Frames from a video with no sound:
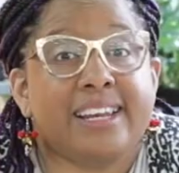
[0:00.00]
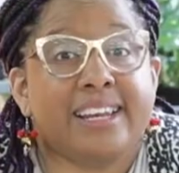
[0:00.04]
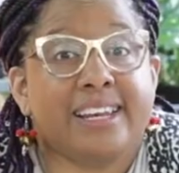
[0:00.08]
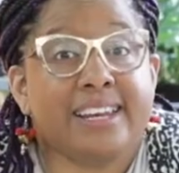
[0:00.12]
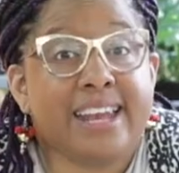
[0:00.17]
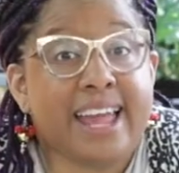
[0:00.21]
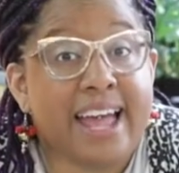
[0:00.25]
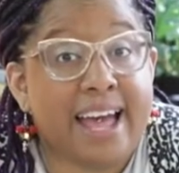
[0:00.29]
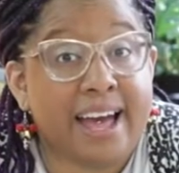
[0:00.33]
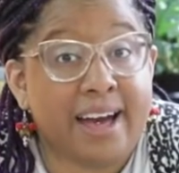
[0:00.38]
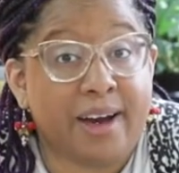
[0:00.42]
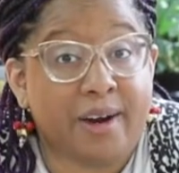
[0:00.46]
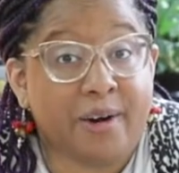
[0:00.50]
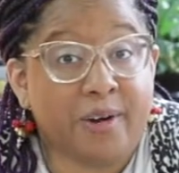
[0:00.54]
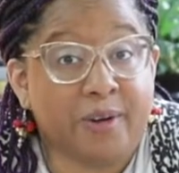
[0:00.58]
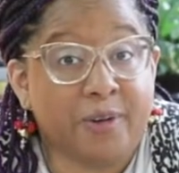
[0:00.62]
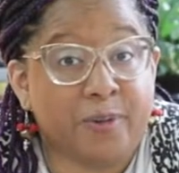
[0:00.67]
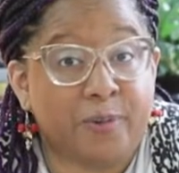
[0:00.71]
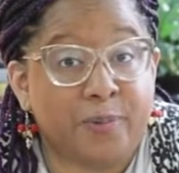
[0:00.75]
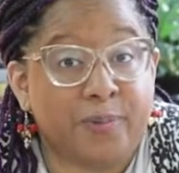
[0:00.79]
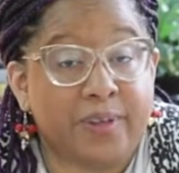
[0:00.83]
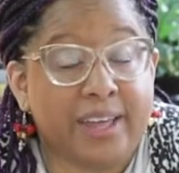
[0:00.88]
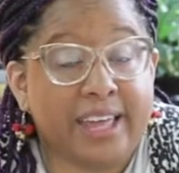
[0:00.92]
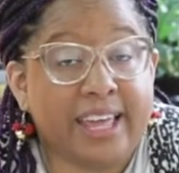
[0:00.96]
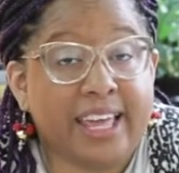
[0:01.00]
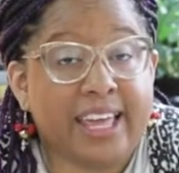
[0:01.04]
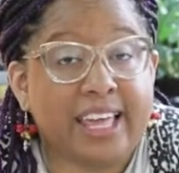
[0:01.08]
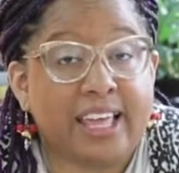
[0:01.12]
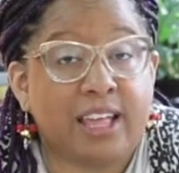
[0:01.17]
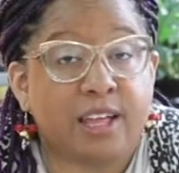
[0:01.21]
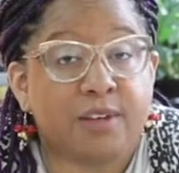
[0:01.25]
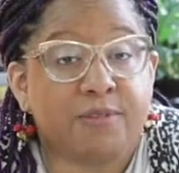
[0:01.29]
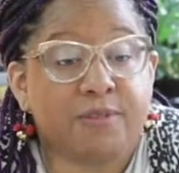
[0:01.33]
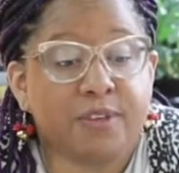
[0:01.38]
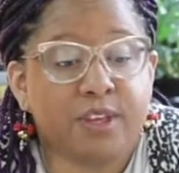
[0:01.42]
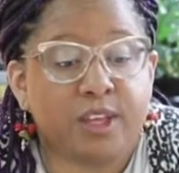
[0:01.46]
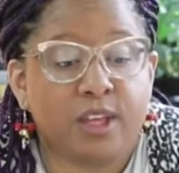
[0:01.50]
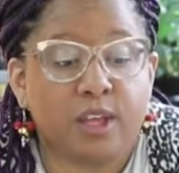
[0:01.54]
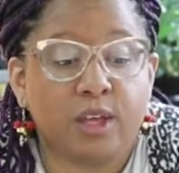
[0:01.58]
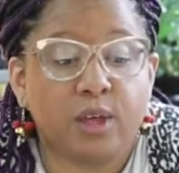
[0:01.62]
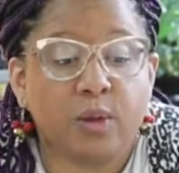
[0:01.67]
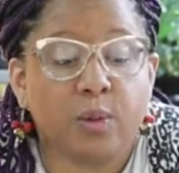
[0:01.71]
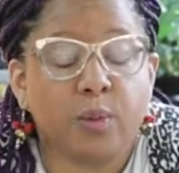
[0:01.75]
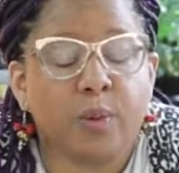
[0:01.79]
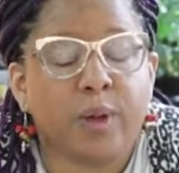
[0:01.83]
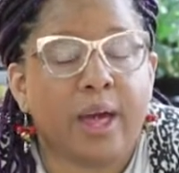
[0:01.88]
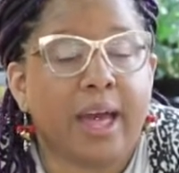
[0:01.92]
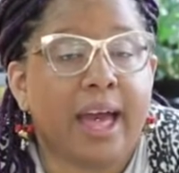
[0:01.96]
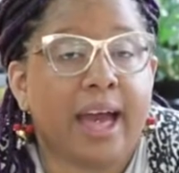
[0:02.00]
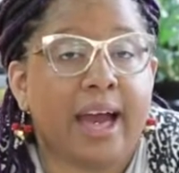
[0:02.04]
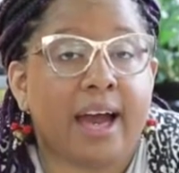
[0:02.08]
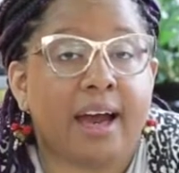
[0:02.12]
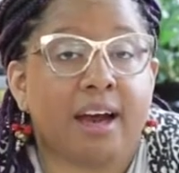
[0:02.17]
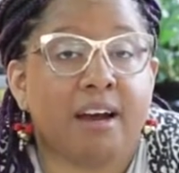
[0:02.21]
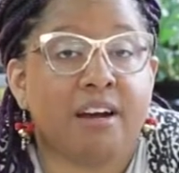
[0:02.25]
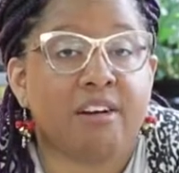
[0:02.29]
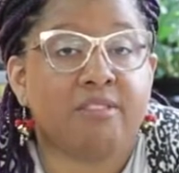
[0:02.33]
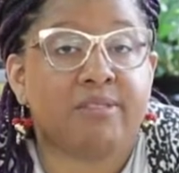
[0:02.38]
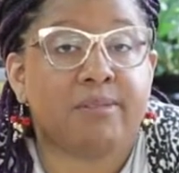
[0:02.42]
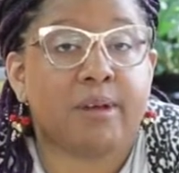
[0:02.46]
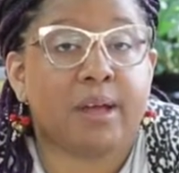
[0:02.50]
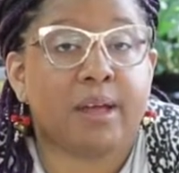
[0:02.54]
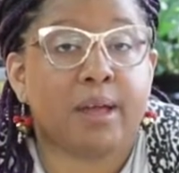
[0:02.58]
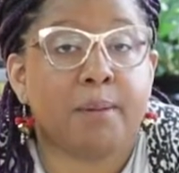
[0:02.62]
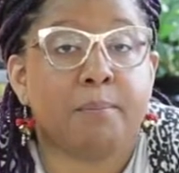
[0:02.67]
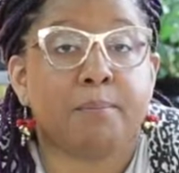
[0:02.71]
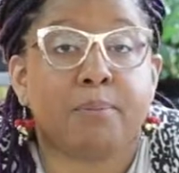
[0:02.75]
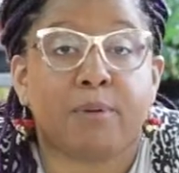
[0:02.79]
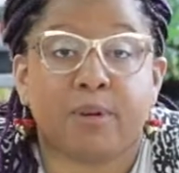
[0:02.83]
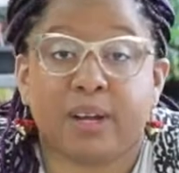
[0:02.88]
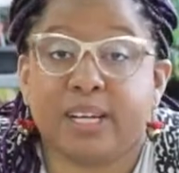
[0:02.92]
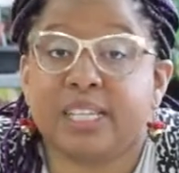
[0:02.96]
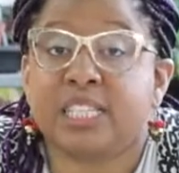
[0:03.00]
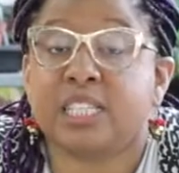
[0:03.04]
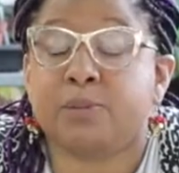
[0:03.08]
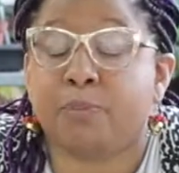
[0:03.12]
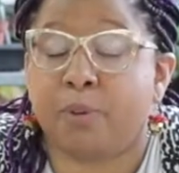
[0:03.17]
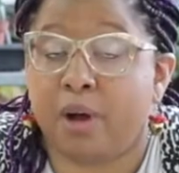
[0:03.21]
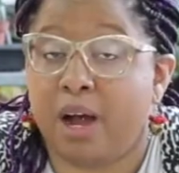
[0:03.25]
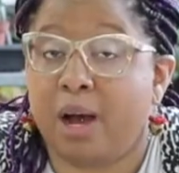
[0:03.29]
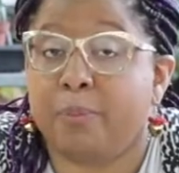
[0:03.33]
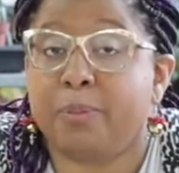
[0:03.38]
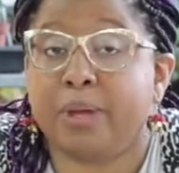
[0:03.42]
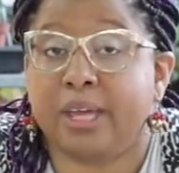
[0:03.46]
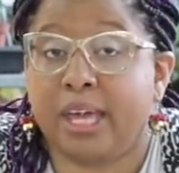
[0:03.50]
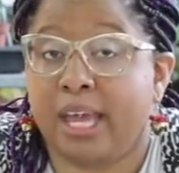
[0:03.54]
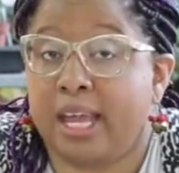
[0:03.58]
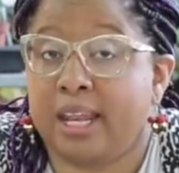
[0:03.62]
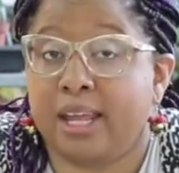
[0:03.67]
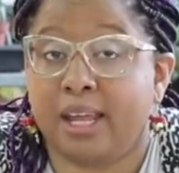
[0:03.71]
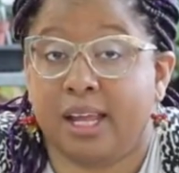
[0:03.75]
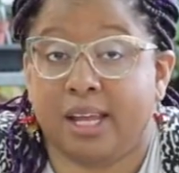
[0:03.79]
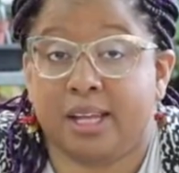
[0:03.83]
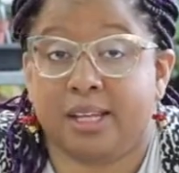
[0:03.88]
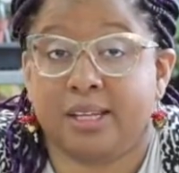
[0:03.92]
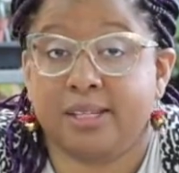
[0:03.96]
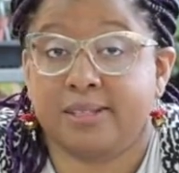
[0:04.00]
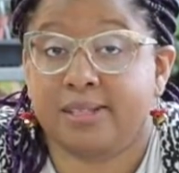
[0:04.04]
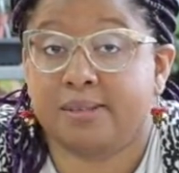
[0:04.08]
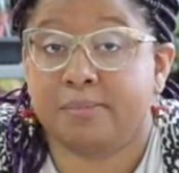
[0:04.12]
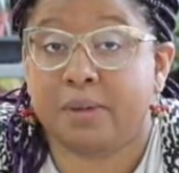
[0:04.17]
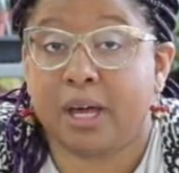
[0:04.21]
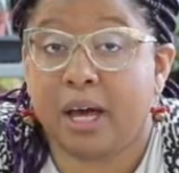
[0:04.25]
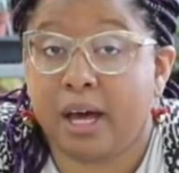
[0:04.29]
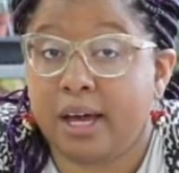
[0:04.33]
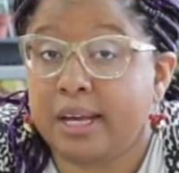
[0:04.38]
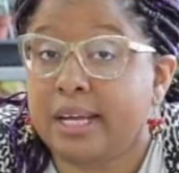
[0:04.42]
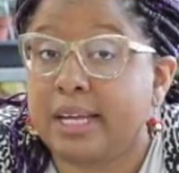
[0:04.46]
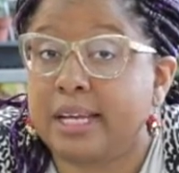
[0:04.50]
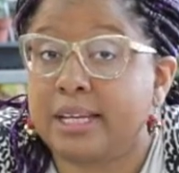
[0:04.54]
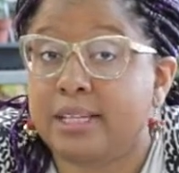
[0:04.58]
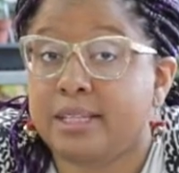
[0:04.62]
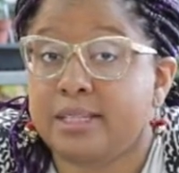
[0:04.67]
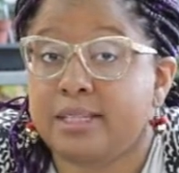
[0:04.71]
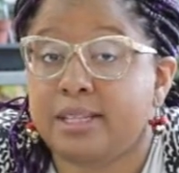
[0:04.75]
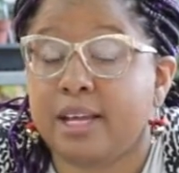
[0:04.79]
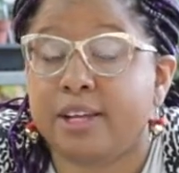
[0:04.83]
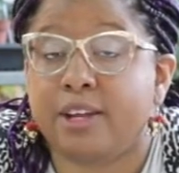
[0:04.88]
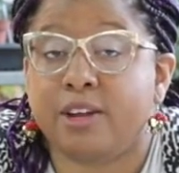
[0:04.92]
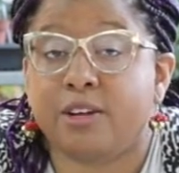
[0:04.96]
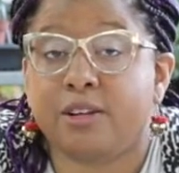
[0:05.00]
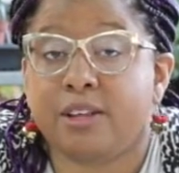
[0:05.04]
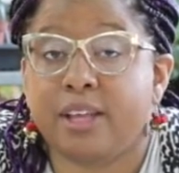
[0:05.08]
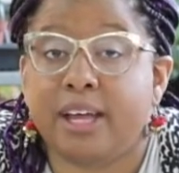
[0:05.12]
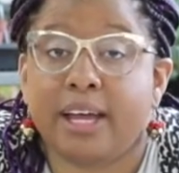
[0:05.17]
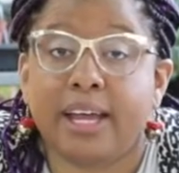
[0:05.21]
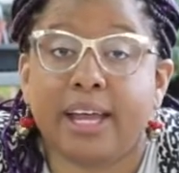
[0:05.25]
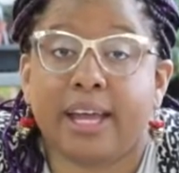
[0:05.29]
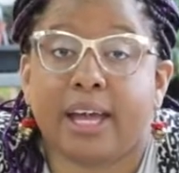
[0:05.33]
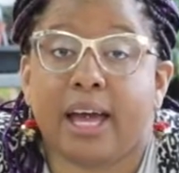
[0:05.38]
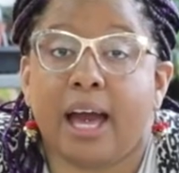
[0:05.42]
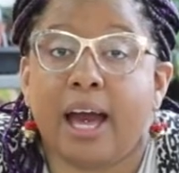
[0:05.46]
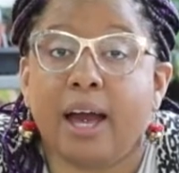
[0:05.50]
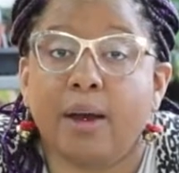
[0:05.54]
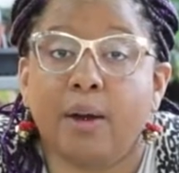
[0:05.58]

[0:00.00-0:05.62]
Now, if you have embraced propagating some cuttings and you're like,